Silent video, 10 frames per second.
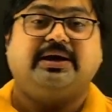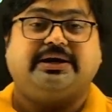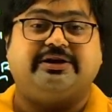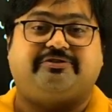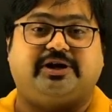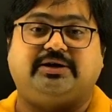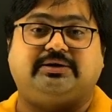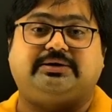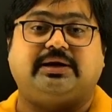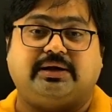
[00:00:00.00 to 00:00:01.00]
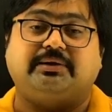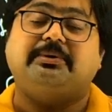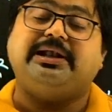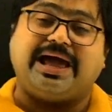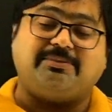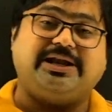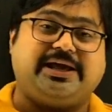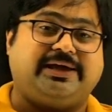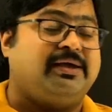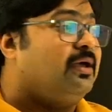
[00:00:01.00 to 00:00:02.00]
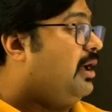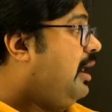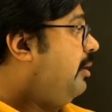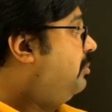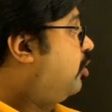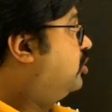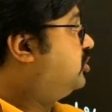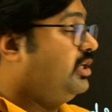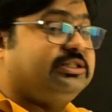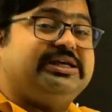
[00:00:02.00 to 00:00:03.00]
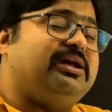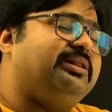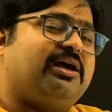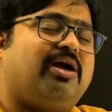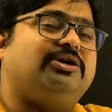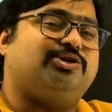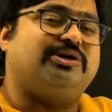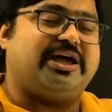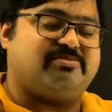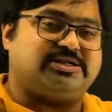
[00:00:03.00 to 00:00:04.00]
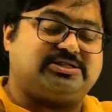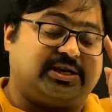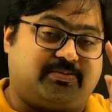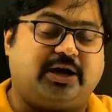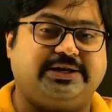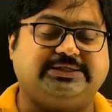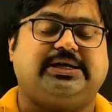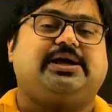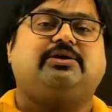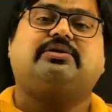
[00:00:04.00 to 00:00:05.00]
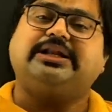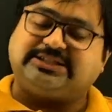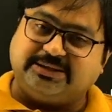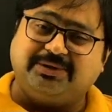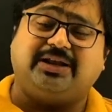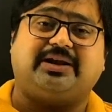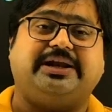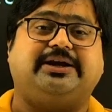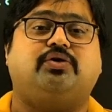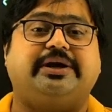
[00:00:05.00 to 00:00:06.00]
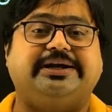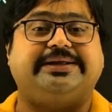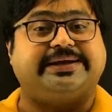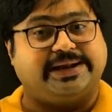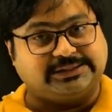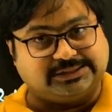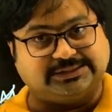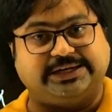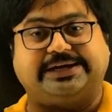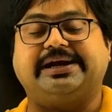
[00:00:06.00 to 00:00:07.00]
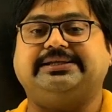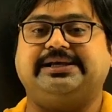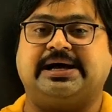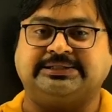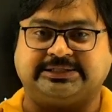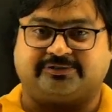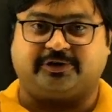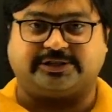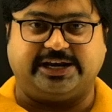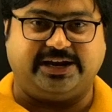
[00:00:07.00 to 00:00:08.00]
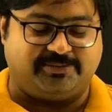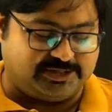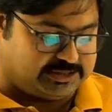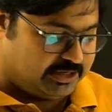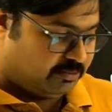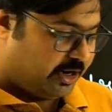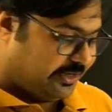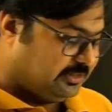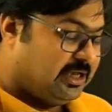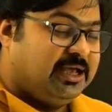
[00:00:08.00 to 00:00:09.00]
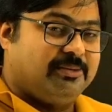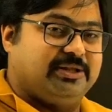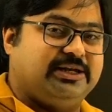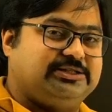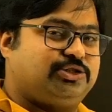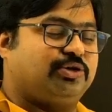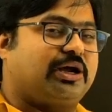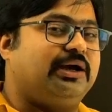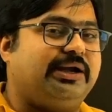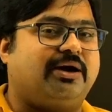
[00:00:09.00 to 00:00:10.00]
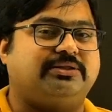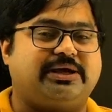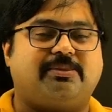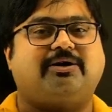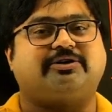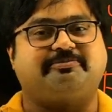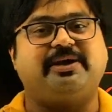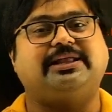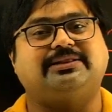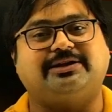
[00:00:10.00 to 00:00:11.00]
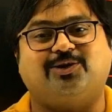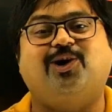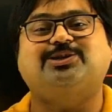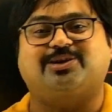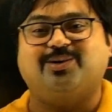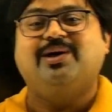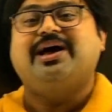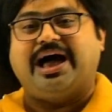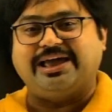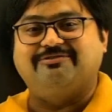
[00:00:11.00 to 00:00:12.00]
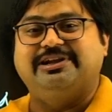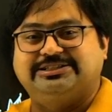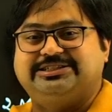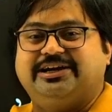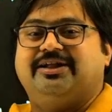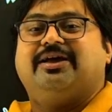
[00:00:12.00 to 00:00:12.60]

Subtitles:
different laminae because they are all two-dimensional bodies. You can similarly do integrations and get the answer for three-dimensional bodies, but then to cut down the amount of pain that you go through, I have listed